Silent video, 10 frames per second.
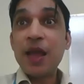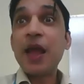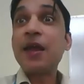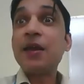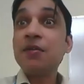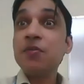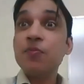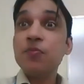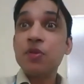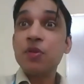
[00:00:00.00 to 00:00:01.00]
and
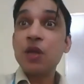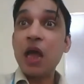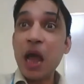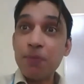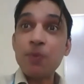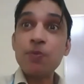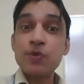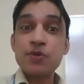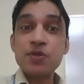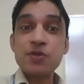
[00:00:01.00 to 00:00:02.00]

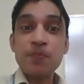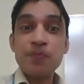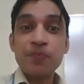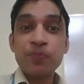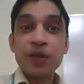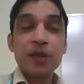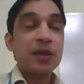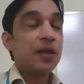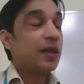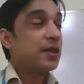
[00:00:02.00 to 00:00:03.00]
apoptosis
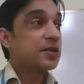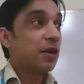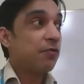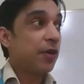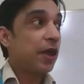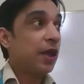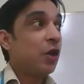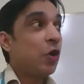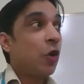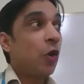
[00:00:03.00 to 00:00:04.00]
is a
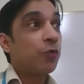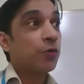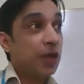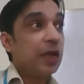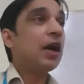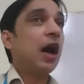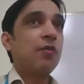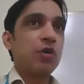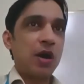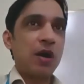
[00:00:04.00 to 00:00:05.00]
way of killing
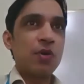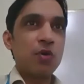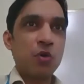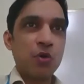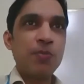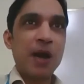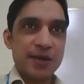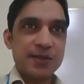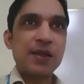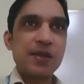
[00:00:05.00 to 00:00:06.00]
our own bad
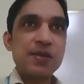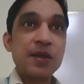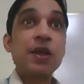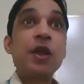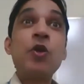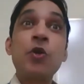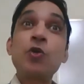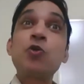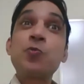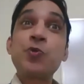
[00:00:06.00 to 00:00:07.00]
cells in order
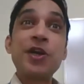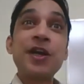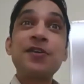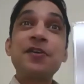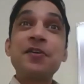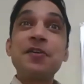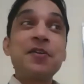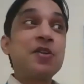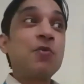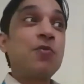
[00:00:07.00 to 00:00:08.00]
to protect
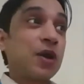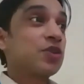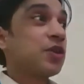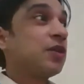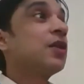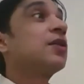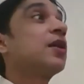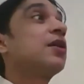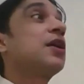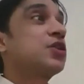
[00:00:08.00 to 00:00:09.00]
the function,
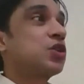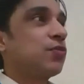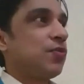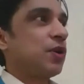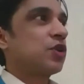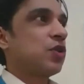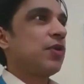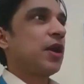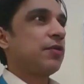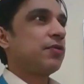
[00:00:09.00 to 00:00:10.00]
the rest of the function of
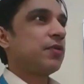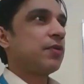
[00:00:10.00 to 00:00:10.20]
life.